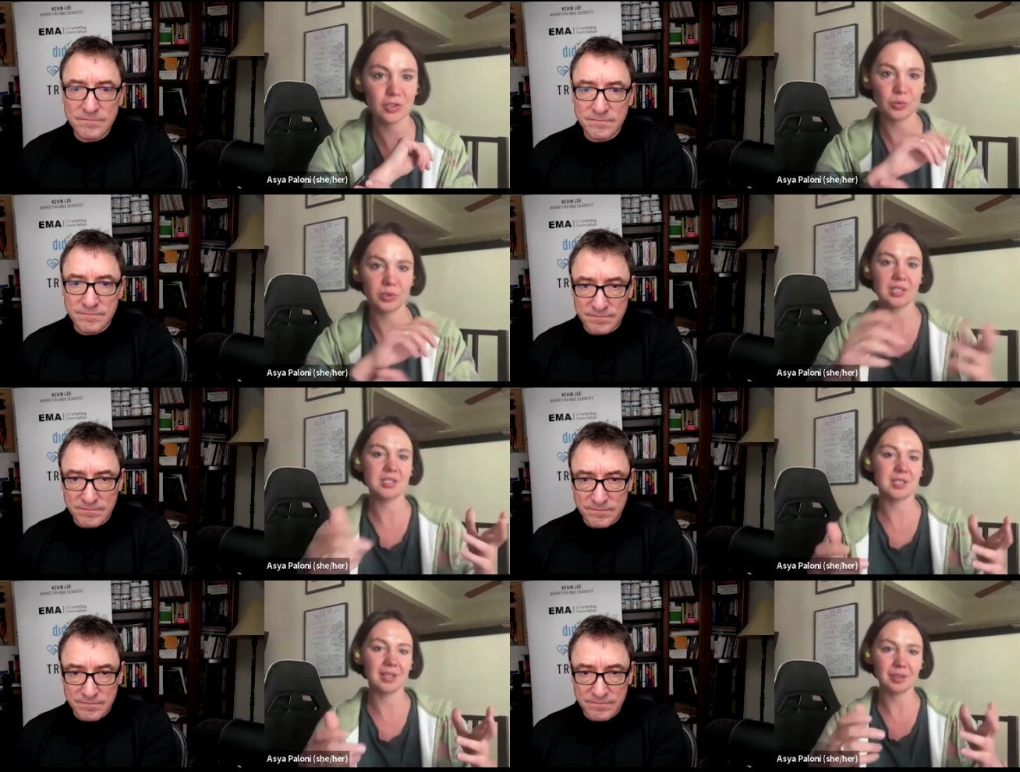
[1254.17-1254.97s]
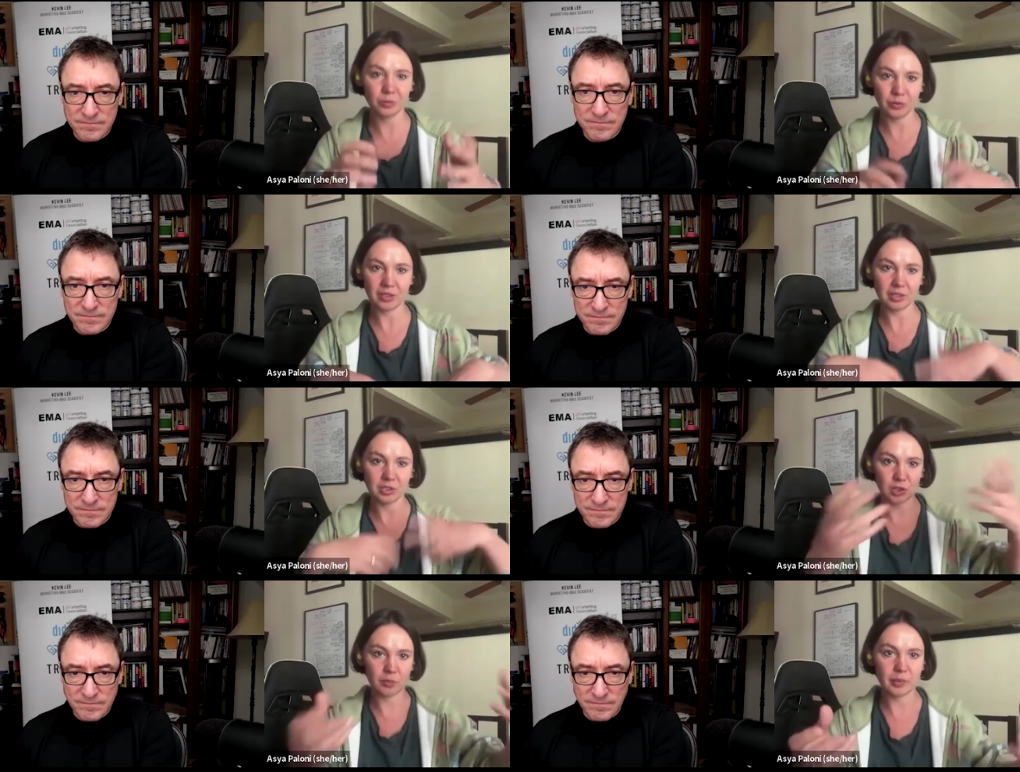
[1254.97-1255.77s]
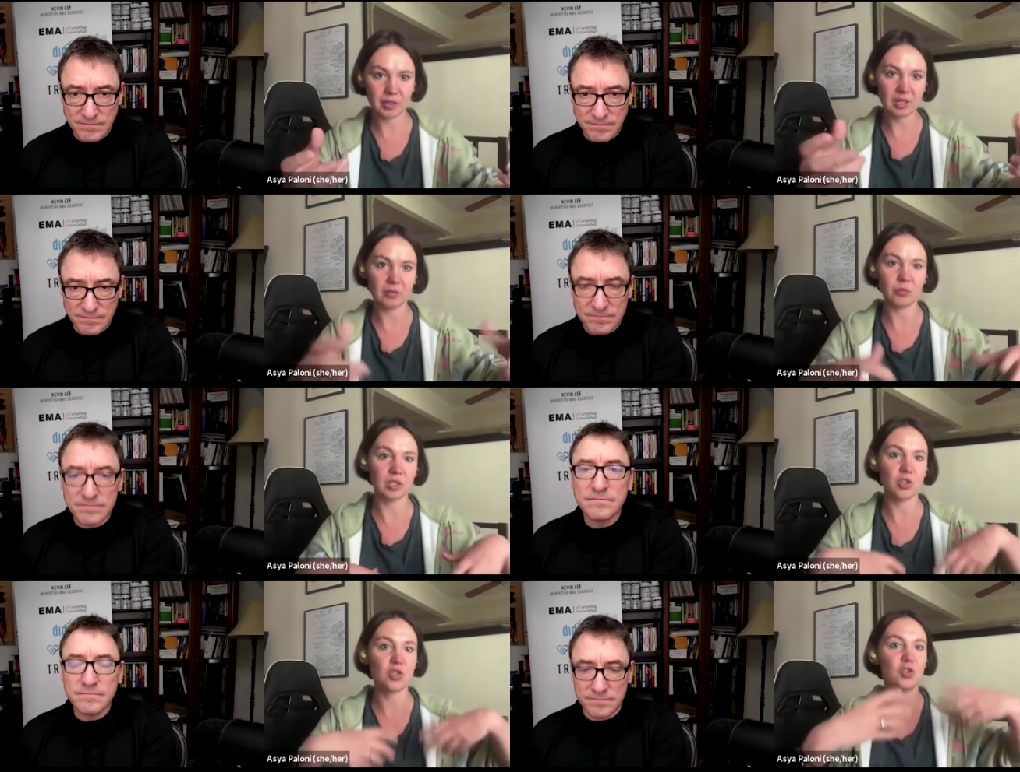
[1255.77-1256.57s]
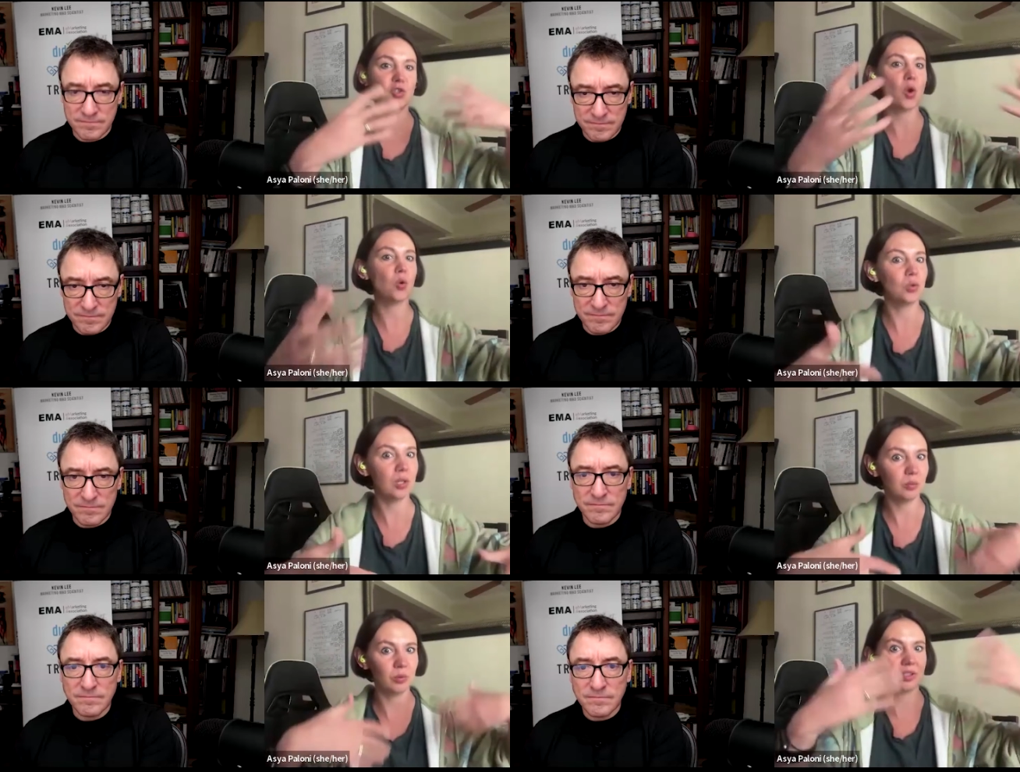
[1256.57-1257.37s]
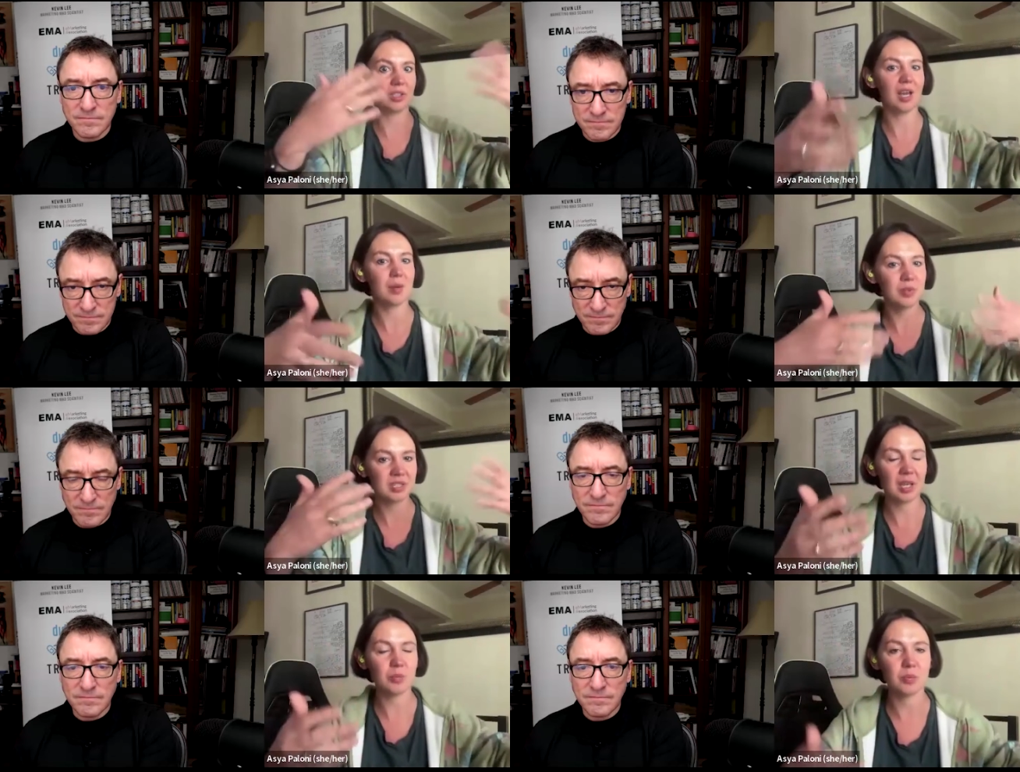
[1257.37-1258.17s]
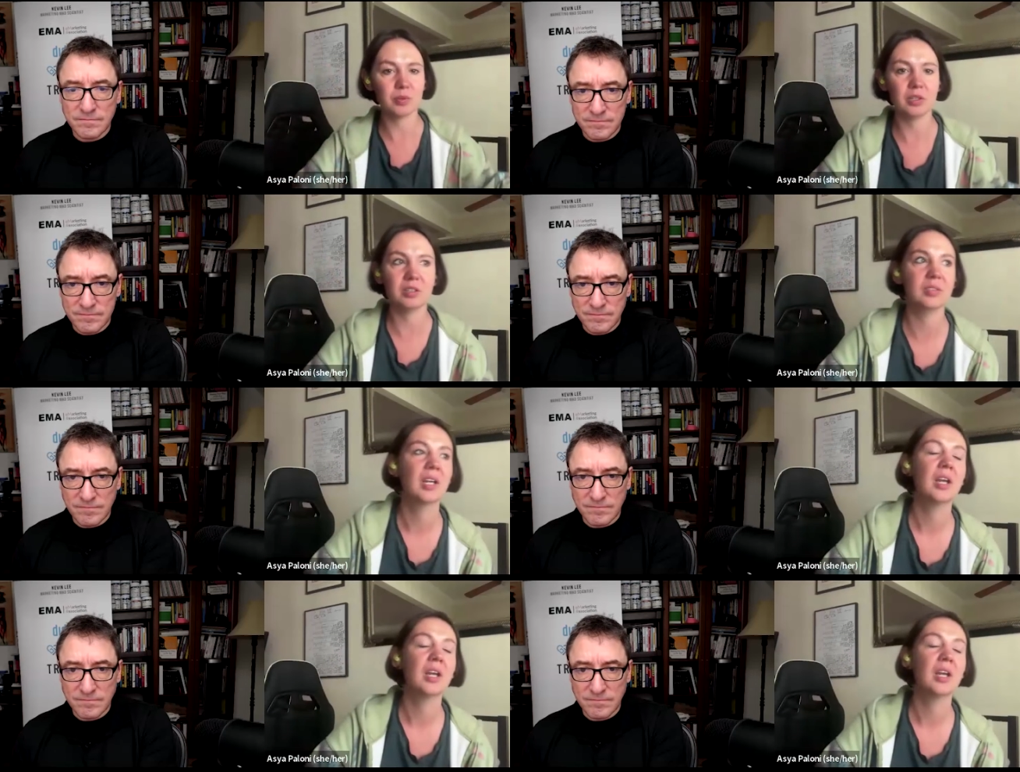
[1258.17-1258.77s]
Speaker 1: So when they sync it, we can interpret it and really show them what the app is capable of.